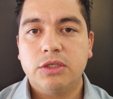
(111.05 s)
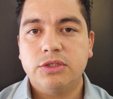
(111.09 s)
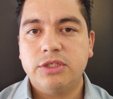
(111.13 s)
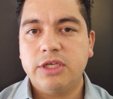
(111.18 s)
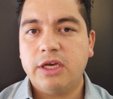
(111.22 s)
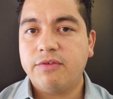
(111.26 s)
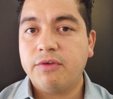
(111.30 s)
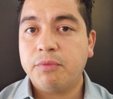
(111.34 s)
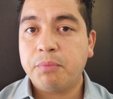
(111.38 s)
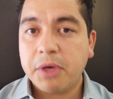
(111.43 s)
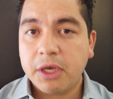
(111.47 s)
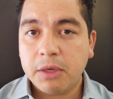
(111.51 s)
Do
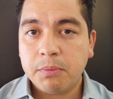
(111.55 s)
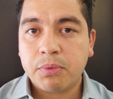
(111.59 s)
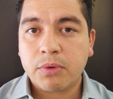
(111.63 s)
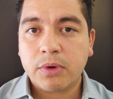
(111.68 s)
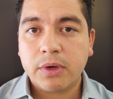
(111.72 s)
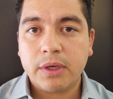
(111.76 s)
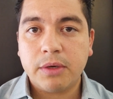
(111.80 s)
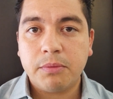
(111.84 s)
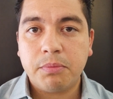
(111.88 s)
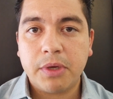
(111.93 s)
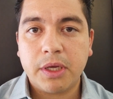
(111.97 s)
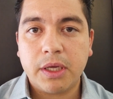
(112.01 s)
you have a
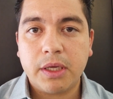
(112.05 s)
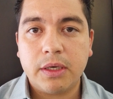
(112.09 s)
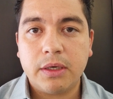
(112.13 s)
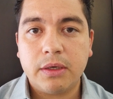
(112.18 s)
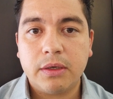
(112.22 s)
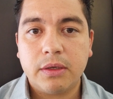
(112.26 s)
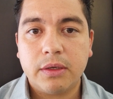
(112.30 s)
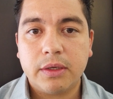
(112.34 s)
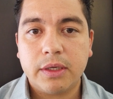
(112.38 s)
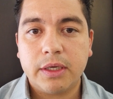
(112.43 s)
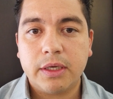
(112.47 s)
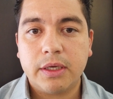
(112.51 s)
paper and
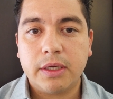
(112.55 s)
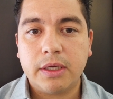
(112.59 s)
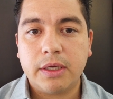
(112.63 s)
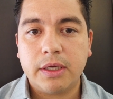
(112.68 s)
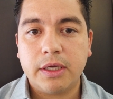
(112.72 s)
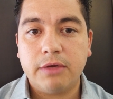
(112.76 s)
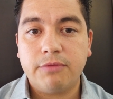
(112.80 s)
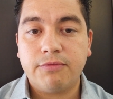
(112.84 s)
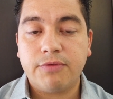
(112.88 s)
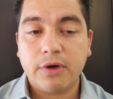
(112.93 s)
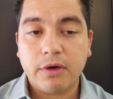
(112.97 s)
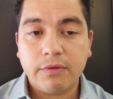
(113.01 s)
pen
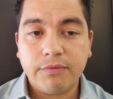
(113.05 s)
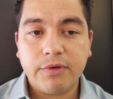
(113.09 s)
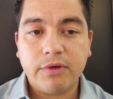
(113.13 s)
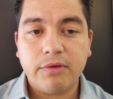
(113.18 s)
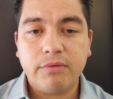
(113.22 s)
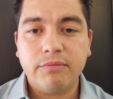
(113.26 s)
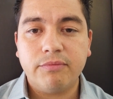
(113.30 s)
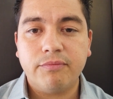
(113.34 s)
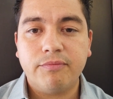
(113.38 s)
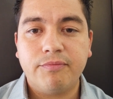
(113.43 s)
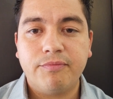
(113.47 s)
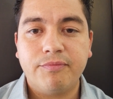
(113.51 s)
in front of
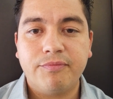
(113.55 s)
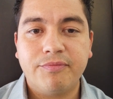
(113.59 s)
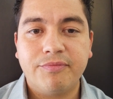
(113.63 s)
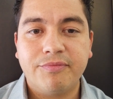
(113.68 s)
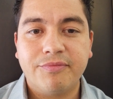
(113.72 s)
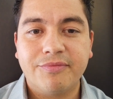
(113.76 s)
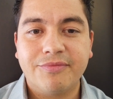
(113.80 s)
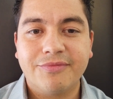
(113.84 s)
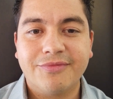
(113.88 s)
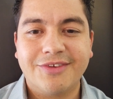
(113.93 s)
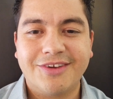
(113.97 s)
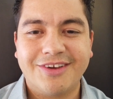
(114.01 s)
you?
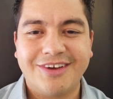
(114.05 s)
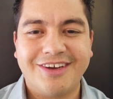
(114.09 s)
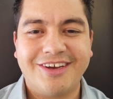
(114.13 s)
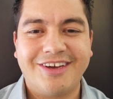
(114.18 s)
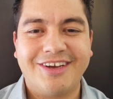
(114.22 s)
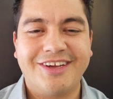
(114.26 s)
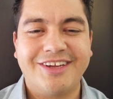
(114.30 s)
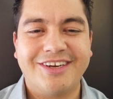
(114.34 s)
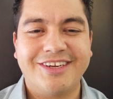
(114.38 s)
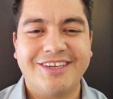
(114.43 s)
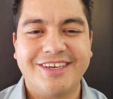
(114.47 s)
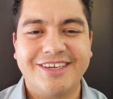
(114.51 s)

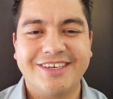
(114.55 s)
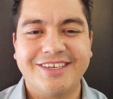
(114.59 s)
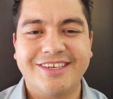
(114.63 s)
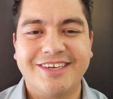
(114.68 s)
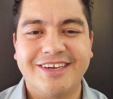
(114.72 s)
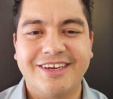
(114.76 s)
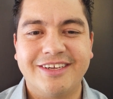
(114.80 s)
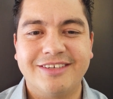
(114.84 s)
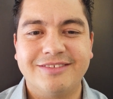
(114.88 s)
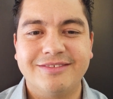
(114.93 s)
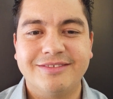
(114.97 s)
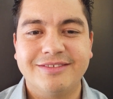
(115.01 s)

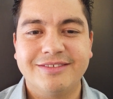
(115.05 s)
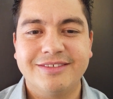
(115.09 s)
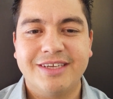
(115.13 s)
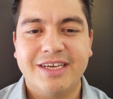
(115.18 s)
Good.